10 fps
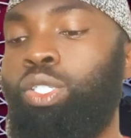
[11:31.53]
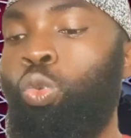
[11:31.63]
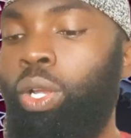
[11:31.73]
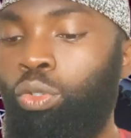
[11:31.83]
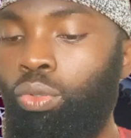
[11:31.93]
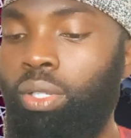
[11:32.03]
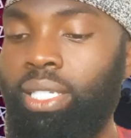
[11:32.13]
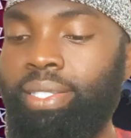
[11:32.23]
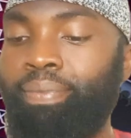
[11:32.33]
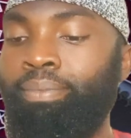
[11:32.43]
So we have to do
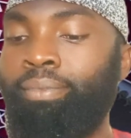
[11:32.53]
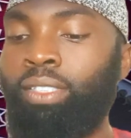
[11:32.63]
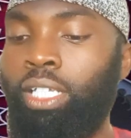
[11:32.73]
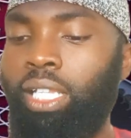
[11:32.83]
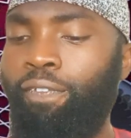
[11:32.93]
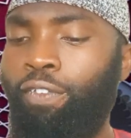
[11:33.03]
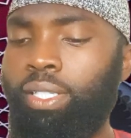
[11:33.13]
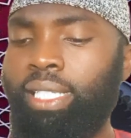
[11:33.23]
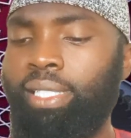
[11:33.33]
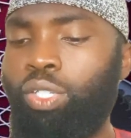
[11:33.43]
this. The
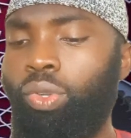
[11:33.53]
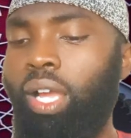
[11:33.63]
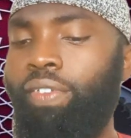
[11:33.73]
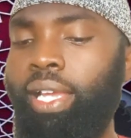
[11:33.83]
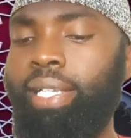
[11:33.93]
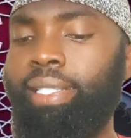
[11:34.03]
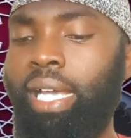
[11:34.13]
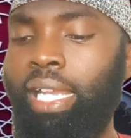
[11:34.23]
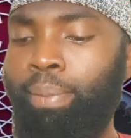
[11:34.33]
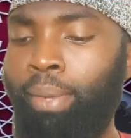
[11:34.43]
first sentence we have here
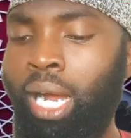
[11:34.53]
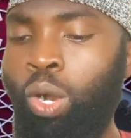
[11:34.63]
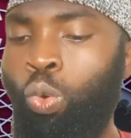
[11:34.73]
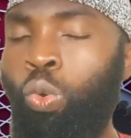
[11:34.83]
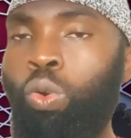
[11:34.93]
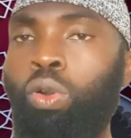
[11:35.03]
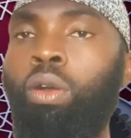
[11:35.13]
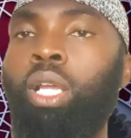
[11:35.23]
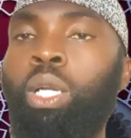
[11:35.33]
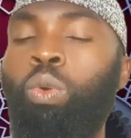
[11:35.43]
is al-ma'u
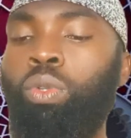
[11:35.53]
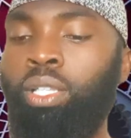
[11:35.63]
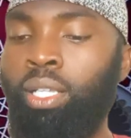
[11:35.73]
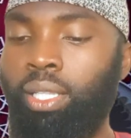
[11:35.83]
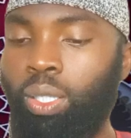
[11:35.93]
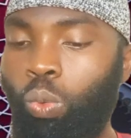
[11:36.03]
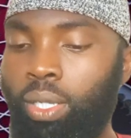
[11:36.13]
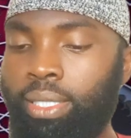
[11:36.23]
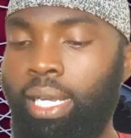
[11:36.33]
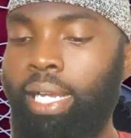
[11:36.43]
ra'iqun, the
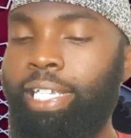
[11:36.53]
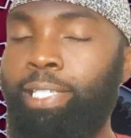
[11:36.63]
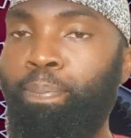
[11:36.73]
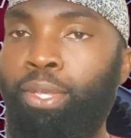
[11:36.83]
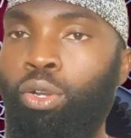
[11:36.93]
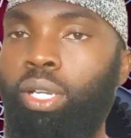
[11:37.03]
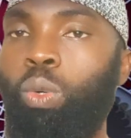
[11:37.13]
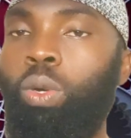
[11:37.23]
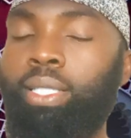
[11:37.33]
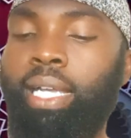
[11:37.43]
water is pure,
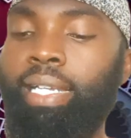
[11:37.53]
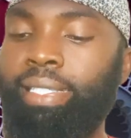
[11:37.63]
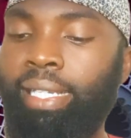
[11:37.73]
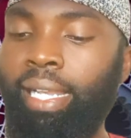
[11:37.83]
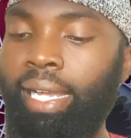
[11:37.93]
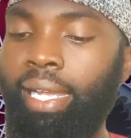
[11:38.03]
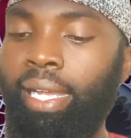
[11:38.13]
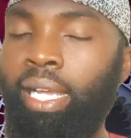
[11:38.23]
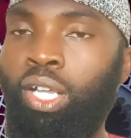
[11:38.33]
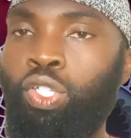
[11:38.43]
the water is
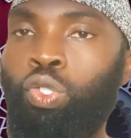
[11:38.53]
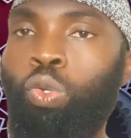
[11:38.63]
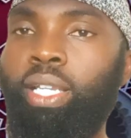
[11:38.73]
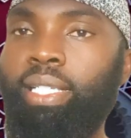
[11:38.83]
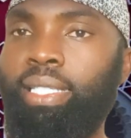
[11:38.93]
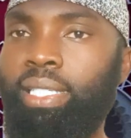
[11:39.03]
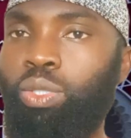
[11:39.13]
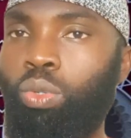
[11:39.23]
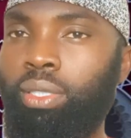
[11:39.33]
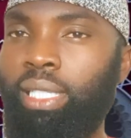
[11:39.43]
clear. So this
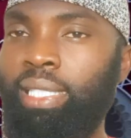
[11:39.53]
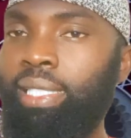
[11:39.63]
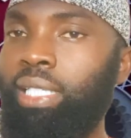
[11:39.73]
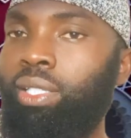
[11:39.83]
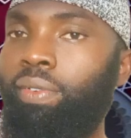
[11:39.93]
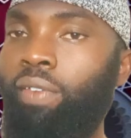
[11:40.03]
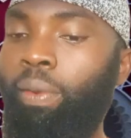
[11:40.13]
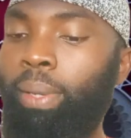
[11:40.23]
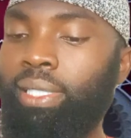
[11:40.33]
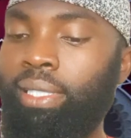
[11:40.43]
is what is this is a
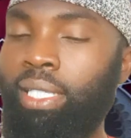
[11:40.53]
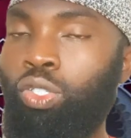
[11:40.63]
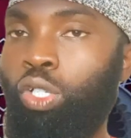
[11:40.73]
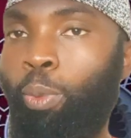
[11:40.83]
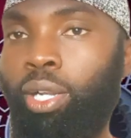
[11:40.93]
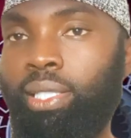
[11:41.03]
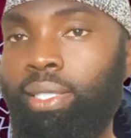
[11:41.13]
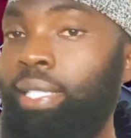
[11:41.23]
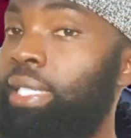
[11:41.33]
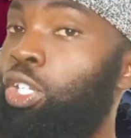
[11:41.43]
verbal sentence or nominal
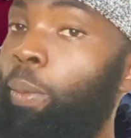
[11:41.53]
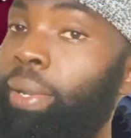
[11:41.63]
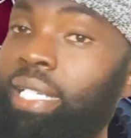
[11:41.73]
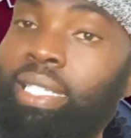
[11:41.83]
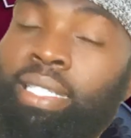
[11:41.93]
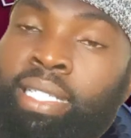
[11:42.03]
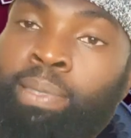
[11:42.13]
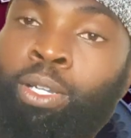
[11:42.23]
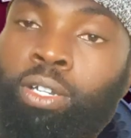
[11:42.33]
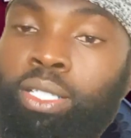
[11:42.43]
sentence? This is a nominal
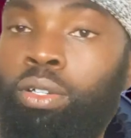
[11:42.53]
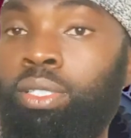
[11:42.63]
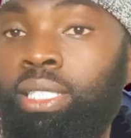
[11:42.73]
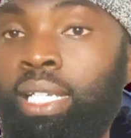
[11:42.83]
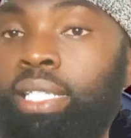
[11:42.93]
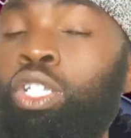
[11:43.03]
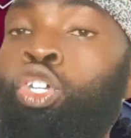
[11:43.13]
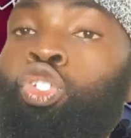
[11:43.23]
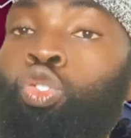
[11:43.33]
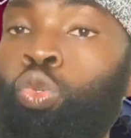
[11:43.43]
sentence because it contains
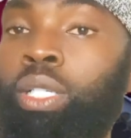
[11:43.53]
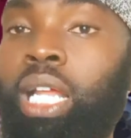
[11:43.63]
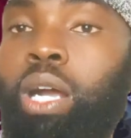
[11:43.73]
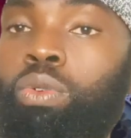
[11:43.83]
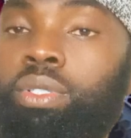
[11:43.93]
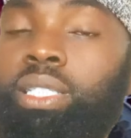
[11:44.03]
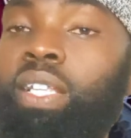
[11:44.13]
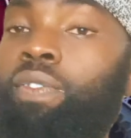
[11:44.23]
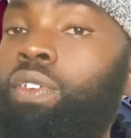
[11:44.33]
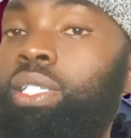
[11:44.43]
2 nouns.
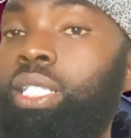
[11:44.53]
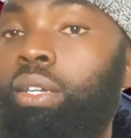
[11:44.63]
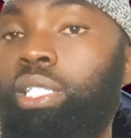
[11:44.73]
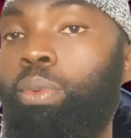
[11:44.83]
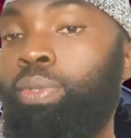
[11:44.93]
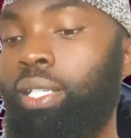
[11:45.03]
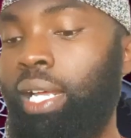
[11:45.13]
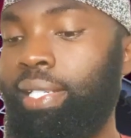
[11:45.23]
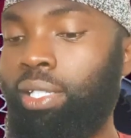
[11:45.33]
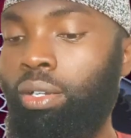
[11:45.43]
The first noun is the
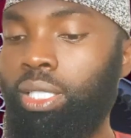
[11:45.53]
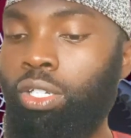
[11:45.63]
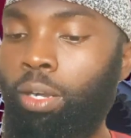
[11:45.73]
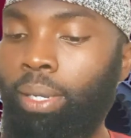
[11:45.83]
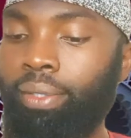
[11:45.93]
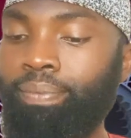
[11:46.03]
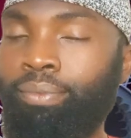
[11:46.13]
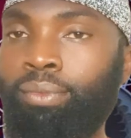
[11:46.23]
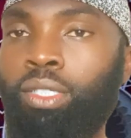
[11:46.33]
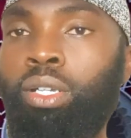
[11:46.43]
mubtada and the second is khabar.
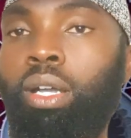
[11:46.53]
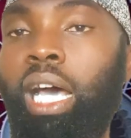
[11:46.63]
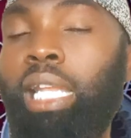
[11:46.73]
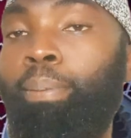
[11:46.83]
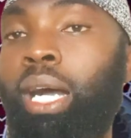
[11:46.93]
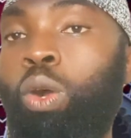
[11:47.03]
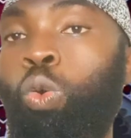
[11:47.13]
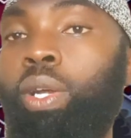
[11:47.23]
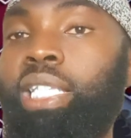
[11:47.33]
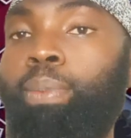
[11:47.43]

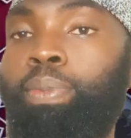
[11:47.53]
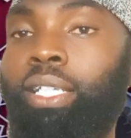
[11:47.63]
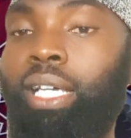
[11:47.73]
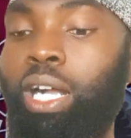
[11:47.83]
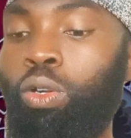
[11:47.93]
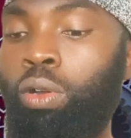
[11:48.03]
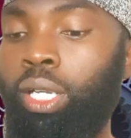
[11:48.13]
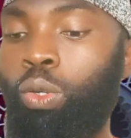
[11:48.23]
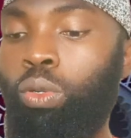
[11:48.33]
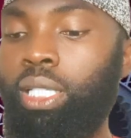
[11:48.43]
Al-ma'u is the mubtada and
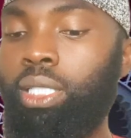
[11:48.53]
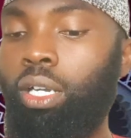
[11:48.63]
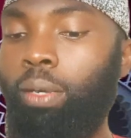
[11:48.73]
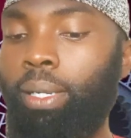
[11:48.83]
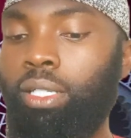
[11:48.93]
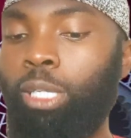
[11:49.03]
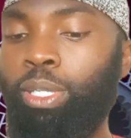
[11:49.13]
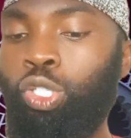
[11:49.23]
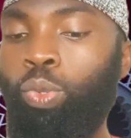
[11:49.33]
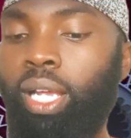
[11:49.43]
ra'iqun is the khabar.
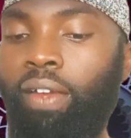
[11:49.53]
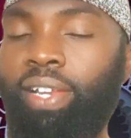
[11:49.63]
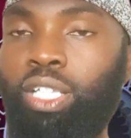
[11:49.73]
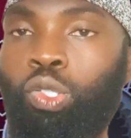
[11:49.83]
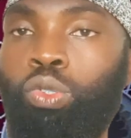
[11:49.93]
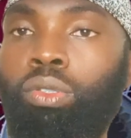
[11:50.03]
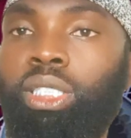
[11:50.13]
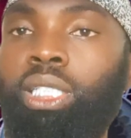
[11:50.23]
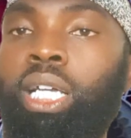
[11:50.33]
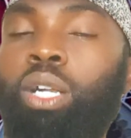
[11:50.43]
Number 2, we have
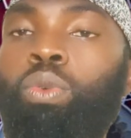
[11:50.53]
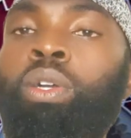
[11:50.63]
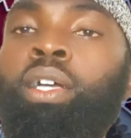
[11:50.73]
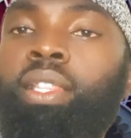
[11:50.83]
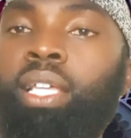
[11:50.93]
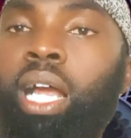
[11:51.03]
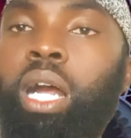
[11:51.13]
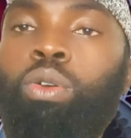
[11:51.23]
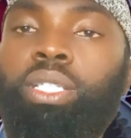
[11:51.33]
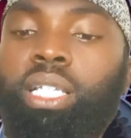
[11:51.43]
yaskutul jidaru, the
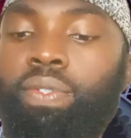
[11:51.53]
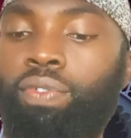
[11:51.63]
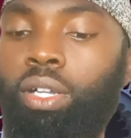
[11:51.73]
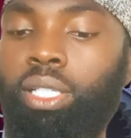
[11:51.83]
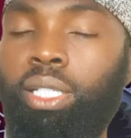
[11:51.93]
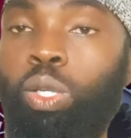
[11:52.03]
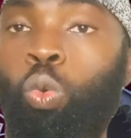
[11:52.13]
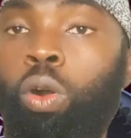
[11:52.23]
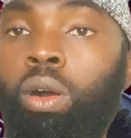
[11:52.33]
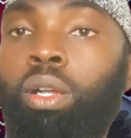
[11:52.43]
house is falling, the
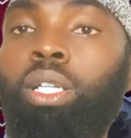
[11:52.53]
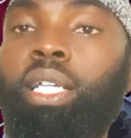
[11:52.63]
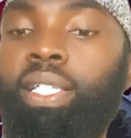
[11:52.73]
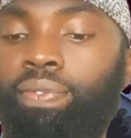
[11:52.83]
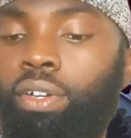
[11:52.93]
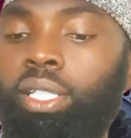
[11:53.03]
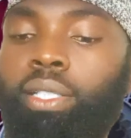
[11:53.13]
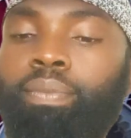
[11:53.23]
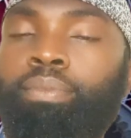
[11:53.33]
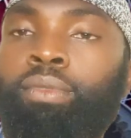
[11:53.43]
wall is
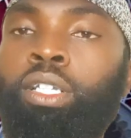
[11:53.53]
falling.